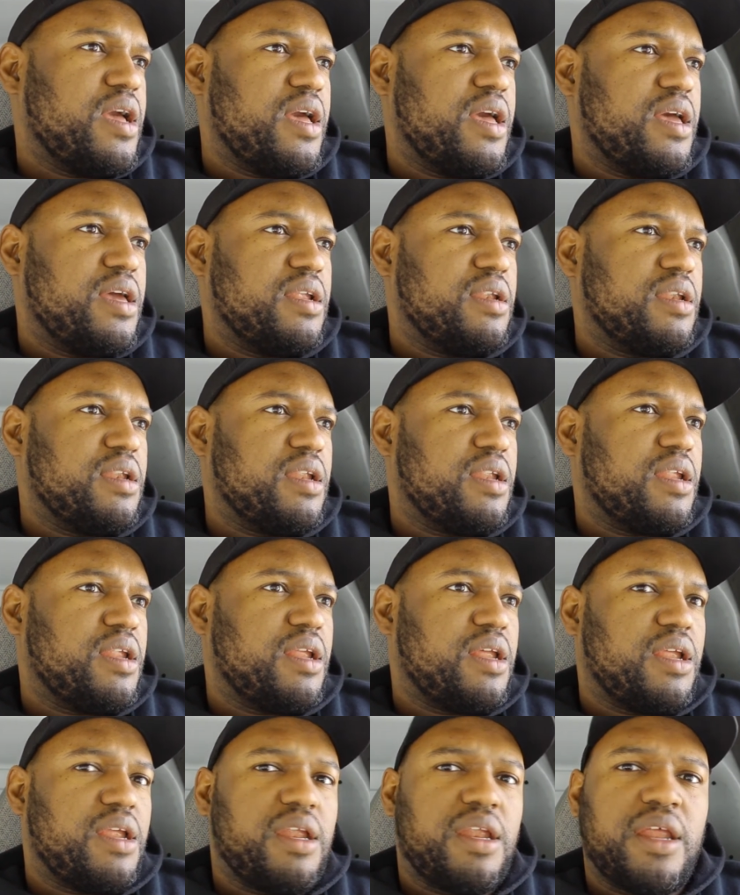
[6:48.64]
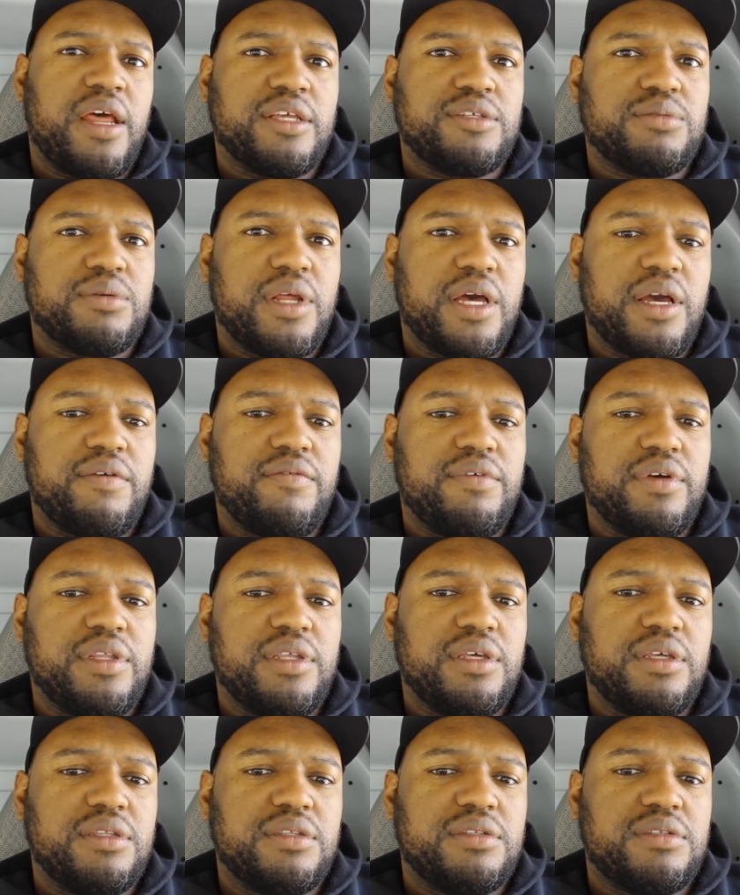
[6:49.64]
And that's when I
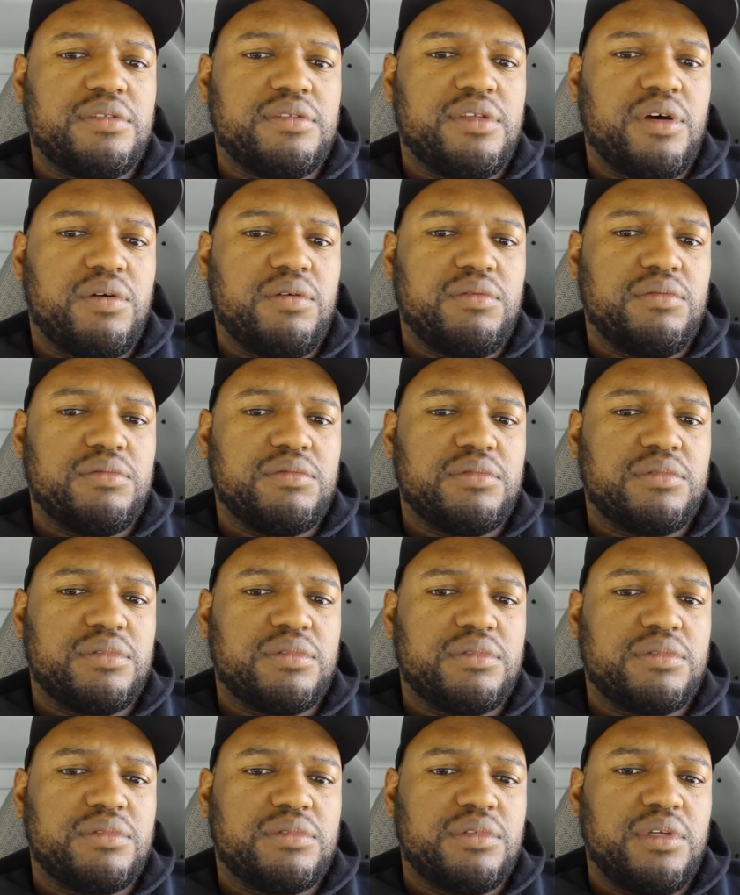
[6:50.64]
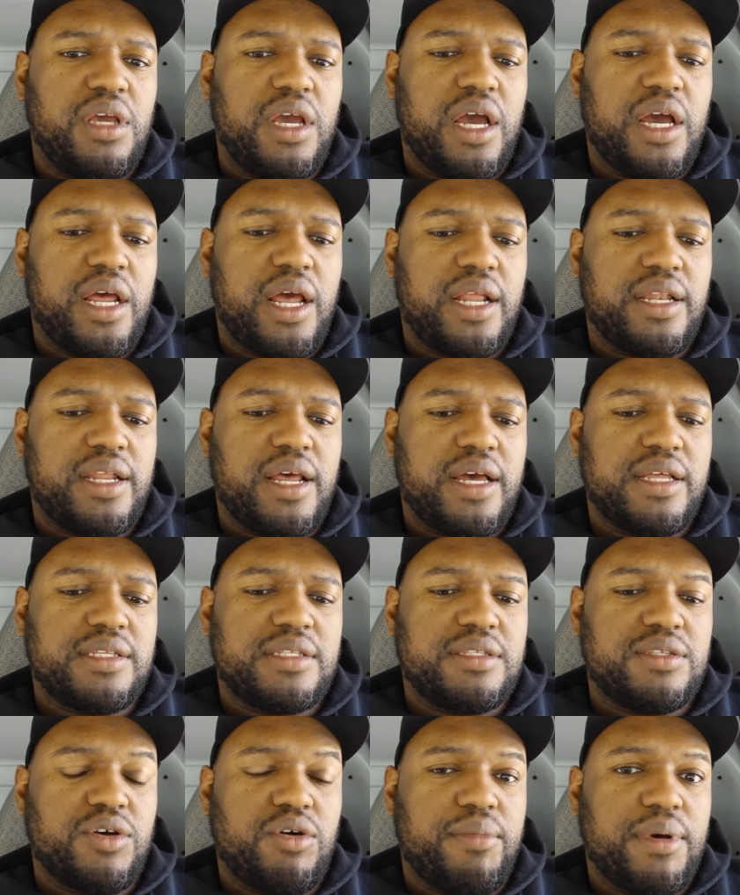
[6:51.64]
really don't, you know, I
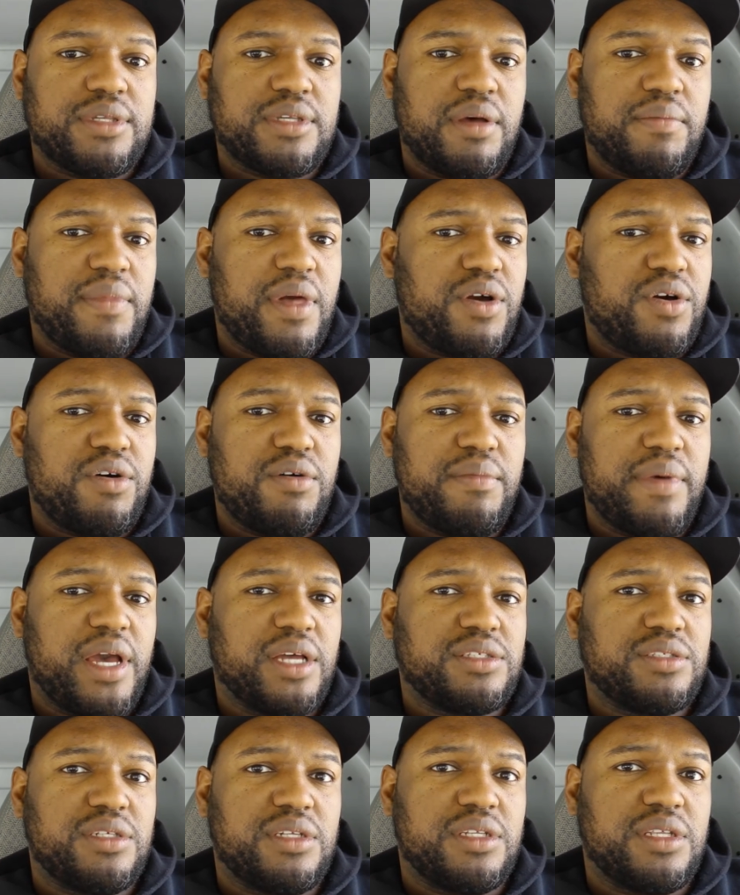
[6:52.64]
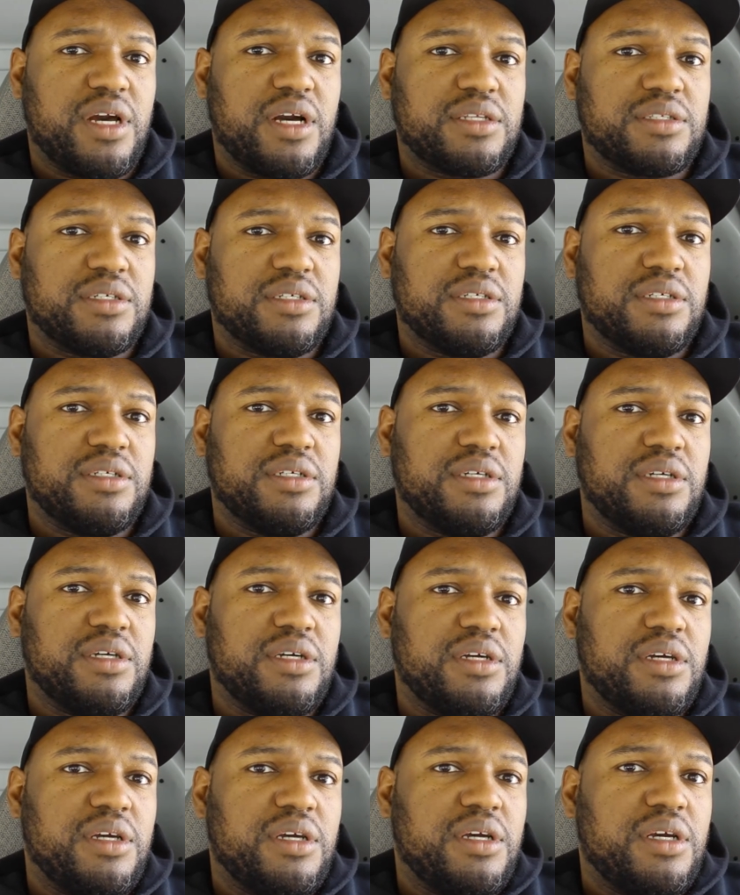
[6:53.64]
told myself, I'm not going back to the doctor.
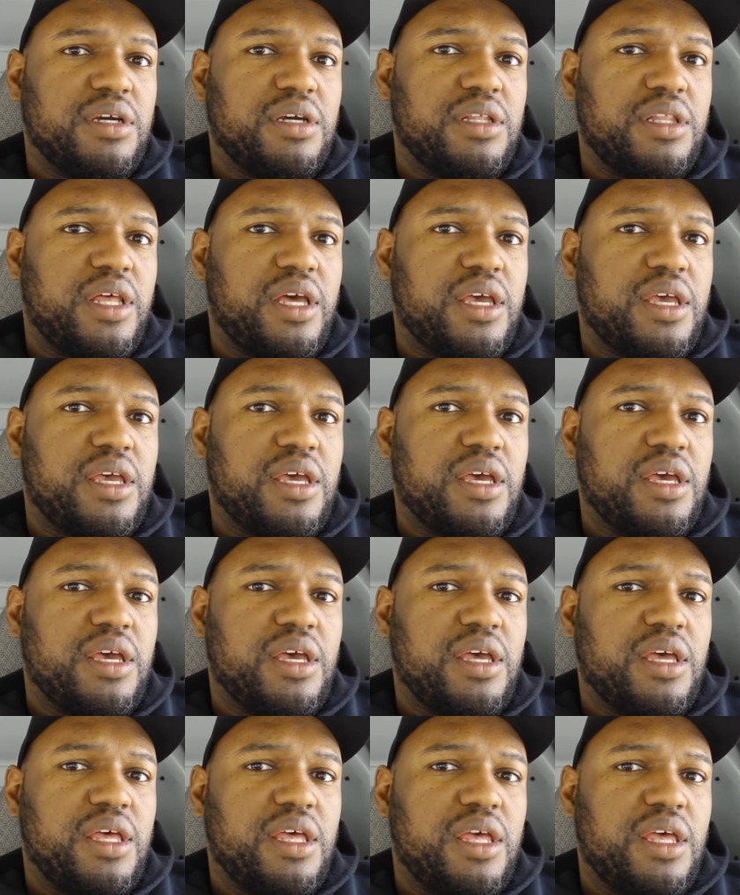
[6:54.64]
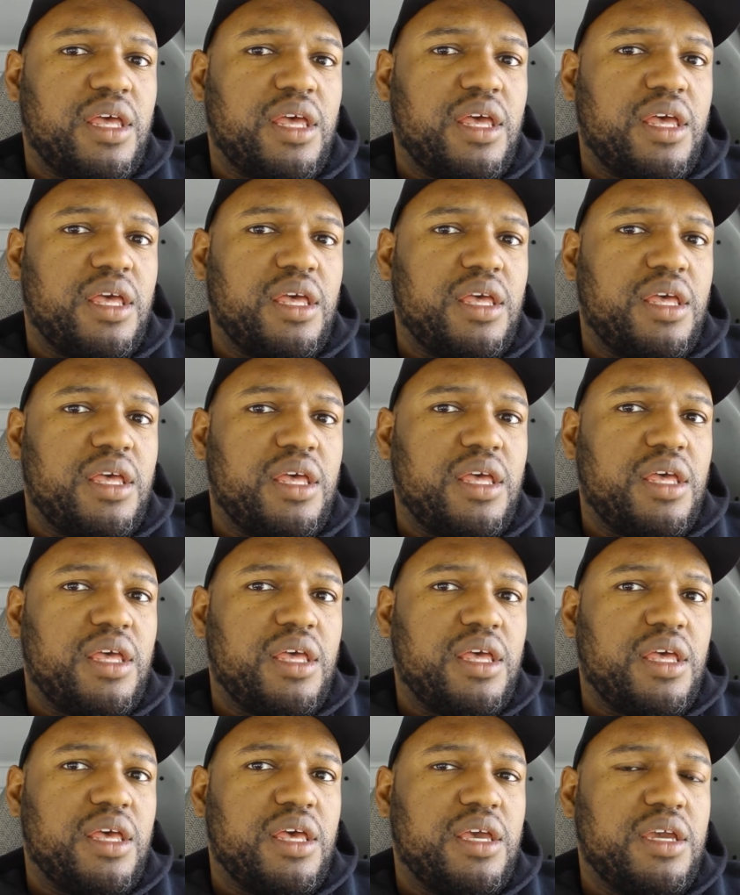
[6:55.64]
Like,
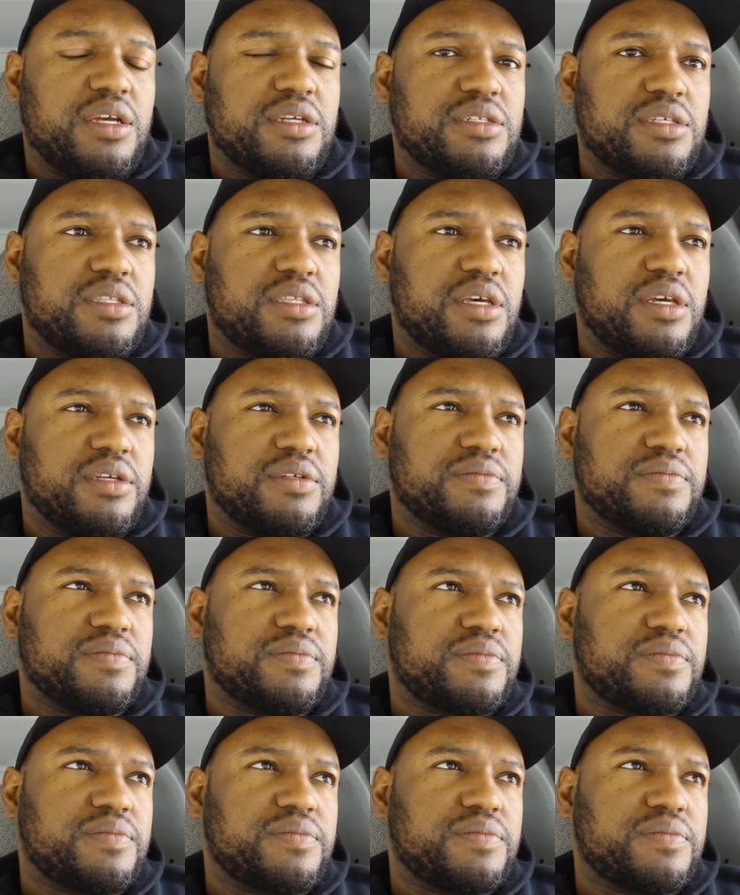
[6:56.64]
here's the thing.